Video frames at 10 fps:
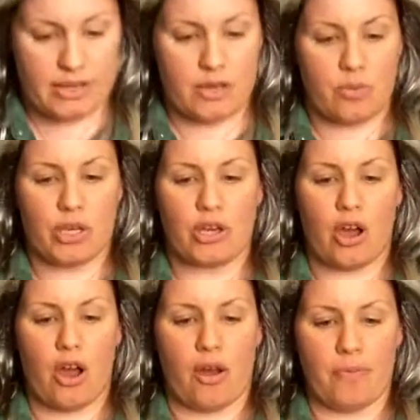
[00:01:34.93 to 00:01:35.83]
here we
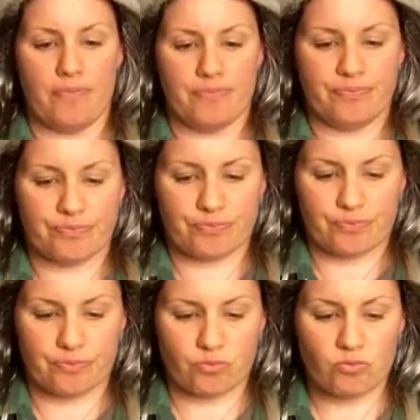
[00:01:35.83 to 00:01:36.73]
go.
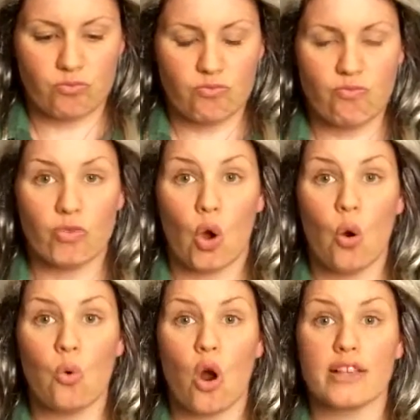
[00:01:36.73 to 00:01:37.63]

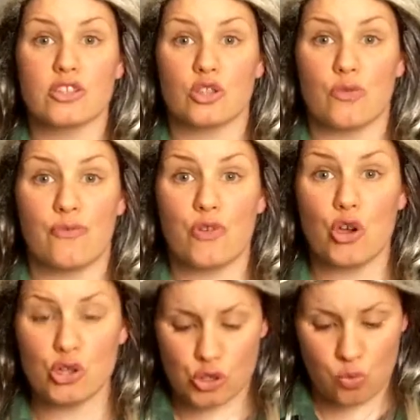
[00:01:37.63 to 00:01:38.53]
All right, so the
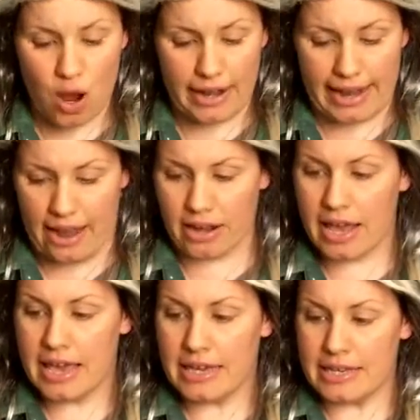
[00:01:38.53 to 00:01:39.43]
first one out
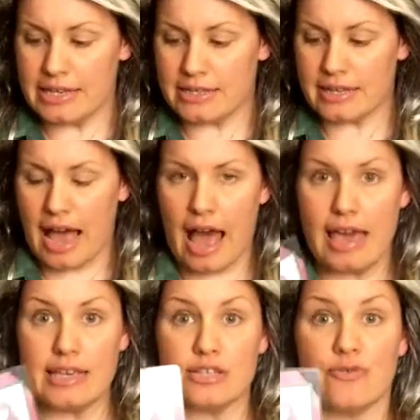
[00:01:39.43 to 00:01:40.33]
is
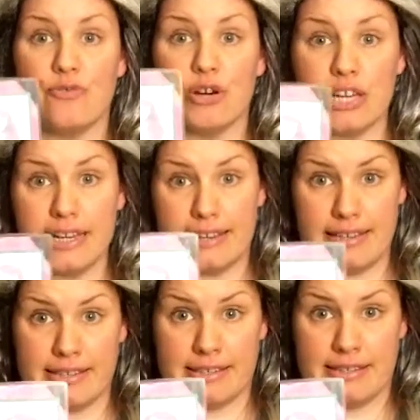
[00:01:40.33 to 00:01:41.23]

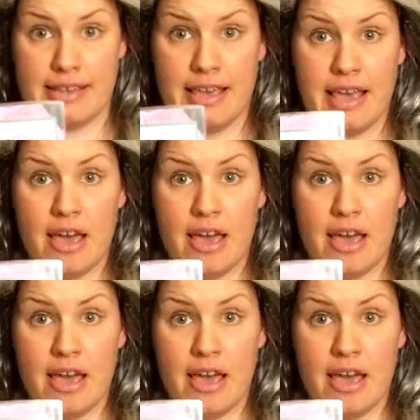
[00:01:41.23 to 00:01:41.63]
Venus.